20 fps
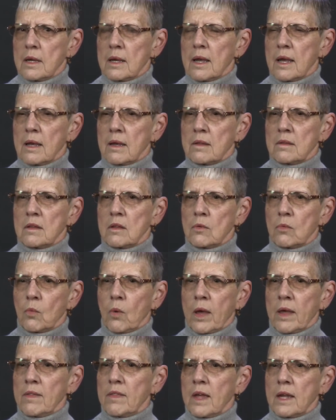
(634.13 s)
and the
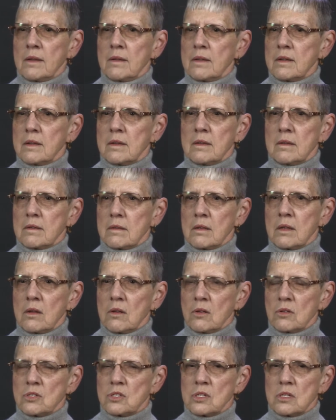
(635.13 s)
way they did. You
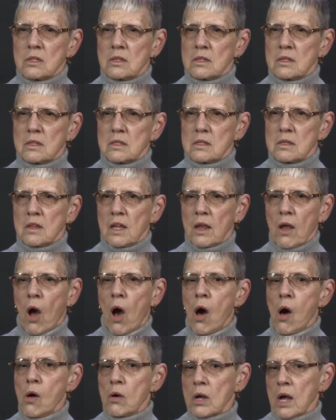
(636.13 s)
know, so they
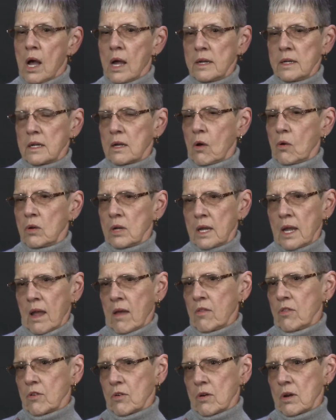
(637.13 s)
all kind of go
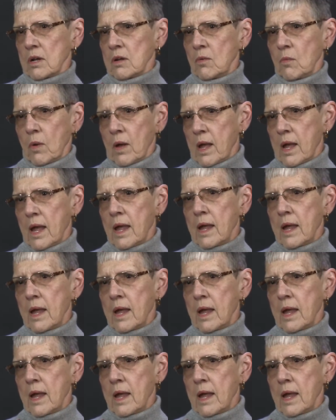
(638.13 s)
together in a way.